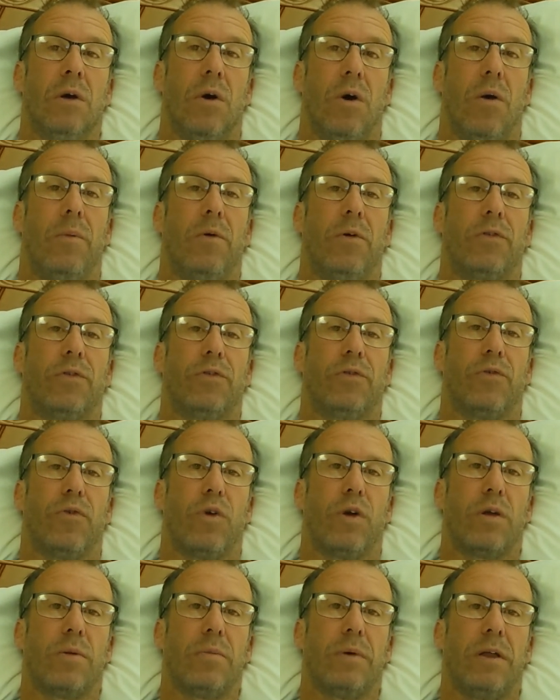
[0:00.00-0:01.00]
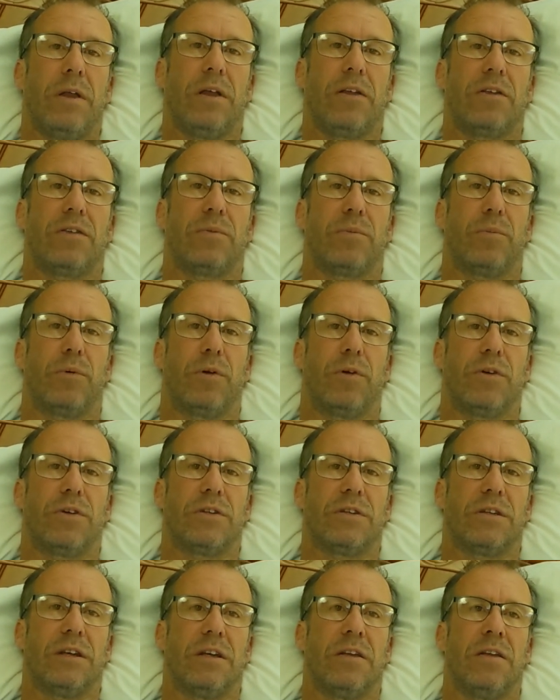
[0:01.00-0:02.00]
almost 40 minutes per
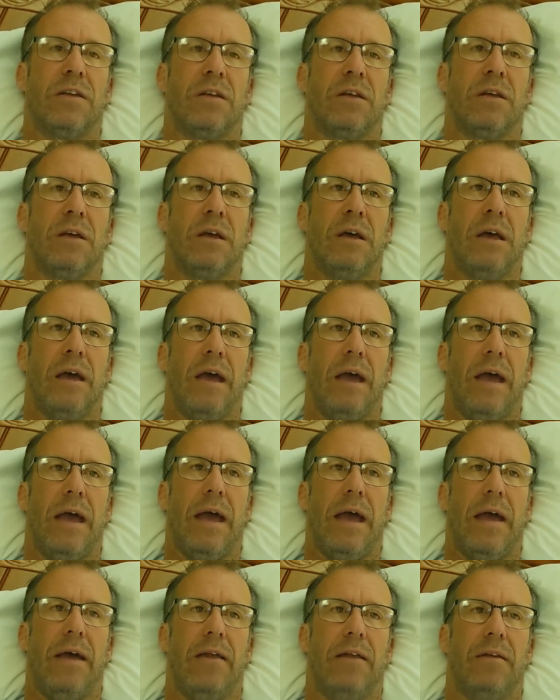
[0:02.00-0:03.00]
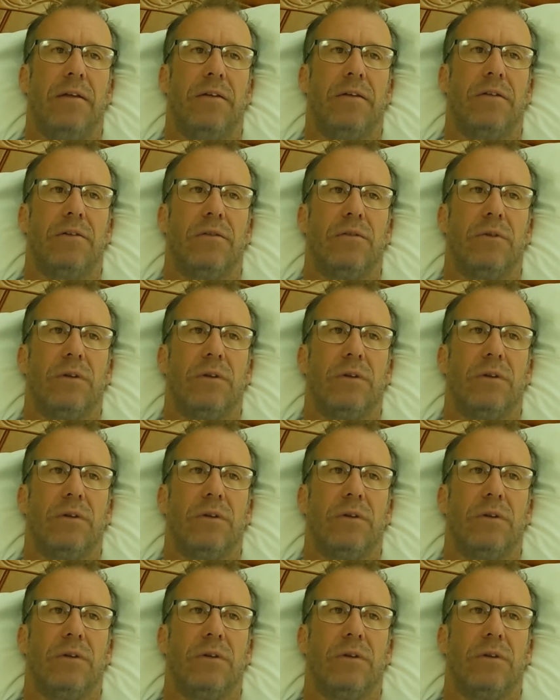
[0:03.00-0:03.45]
stint. And